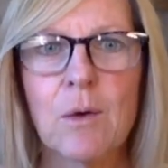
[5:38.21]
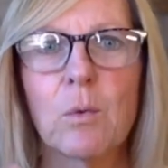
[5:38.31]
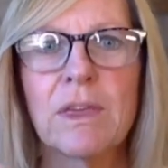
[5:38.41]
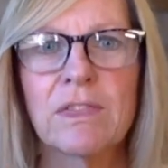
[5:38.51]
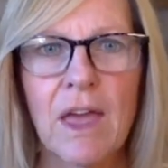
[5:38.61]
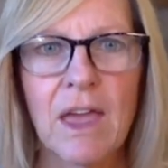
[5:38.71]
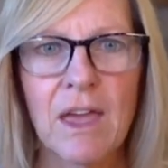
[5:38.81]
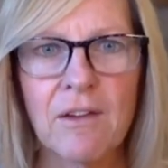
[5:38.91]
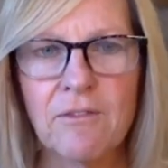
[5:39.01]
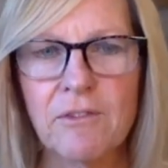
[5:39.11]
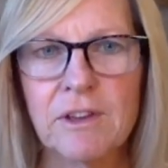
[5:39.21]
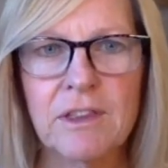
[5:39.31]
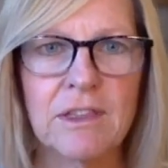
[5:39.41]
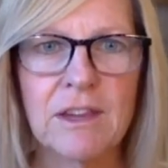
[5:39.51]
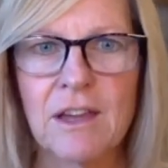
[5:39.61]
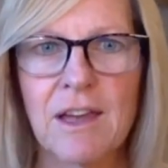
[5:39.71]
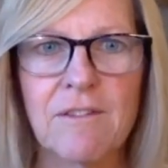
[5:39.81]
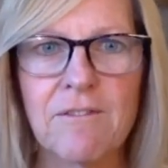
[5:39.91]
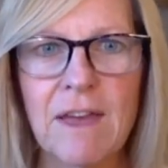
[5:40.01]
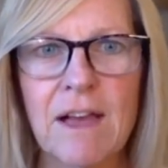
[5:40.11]
with everything I
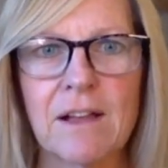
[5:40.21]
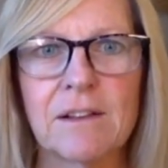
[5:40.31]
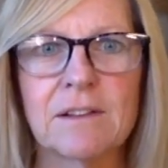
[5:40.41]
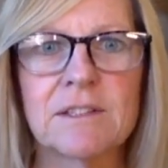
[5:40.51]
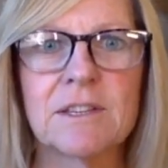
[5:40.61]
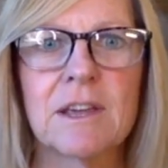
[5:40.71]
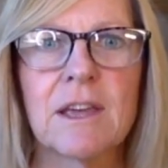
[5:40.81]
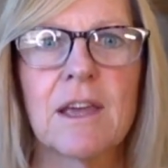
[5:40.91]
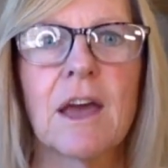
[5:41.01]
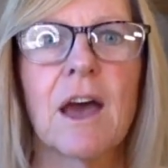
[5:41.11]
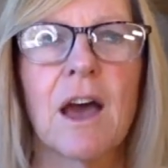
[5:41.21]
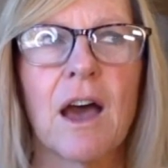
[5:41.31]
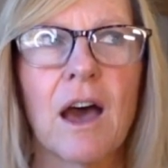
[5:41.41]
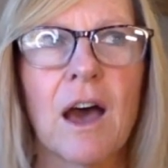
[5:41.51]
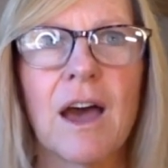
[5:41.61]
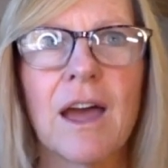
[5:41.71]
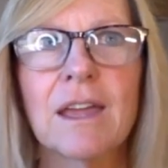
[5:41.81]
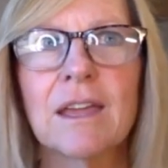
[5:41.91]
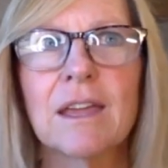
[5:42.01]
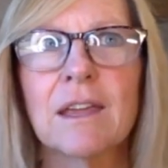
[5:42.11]
felt,
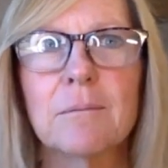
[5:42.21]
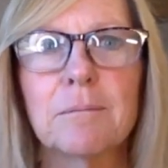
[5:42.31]
I,